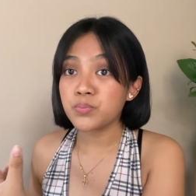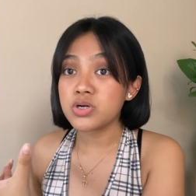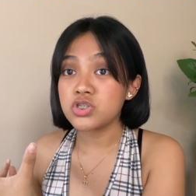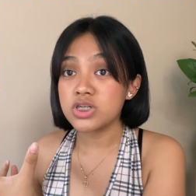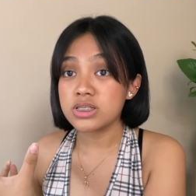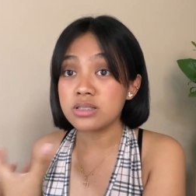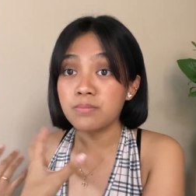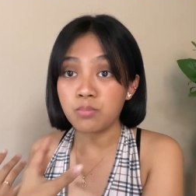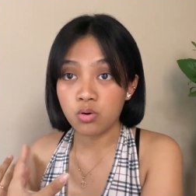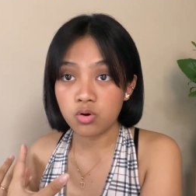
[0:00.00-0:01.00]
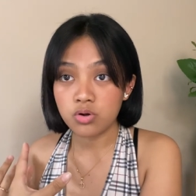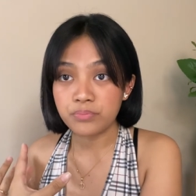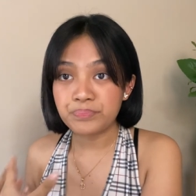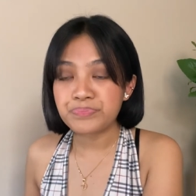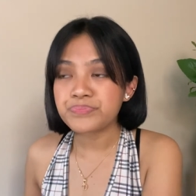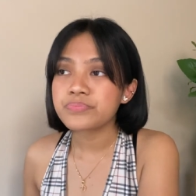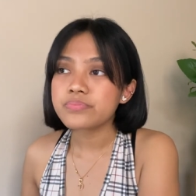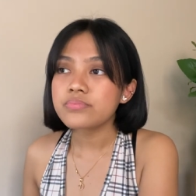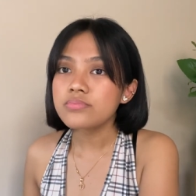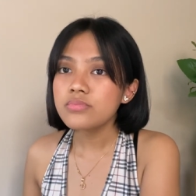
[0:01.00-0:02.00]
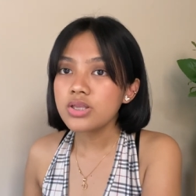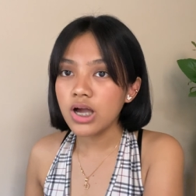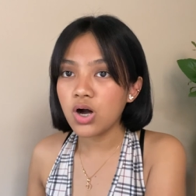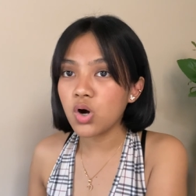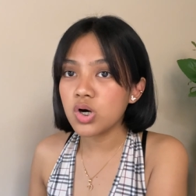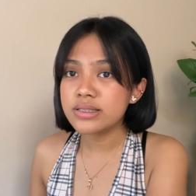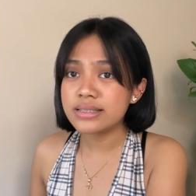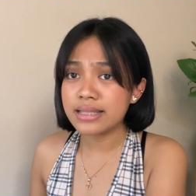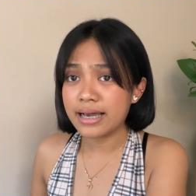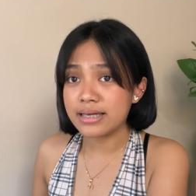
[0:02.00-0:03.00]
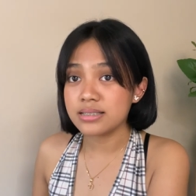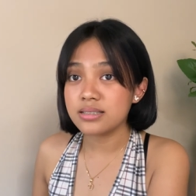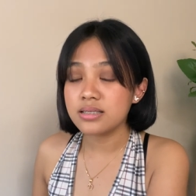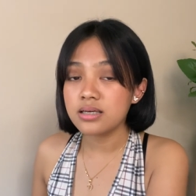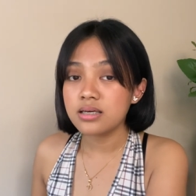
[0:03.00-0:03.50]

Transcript: purchase the book online.